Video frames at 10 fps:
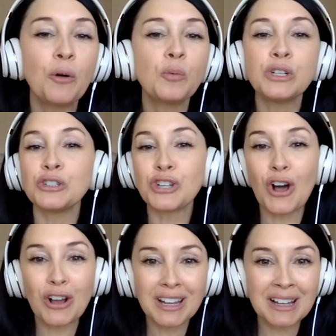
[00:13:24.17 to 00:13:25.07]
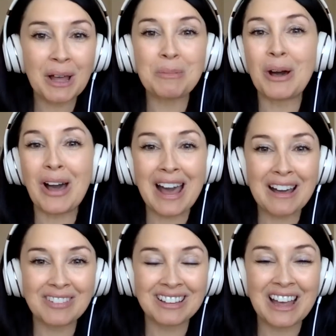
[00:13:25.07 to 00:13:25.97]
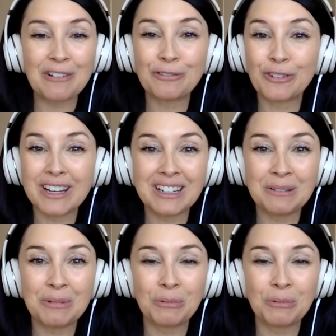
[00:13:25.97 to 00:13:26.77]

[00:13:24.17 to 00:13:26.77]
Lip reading: When you're talking about having that freedom,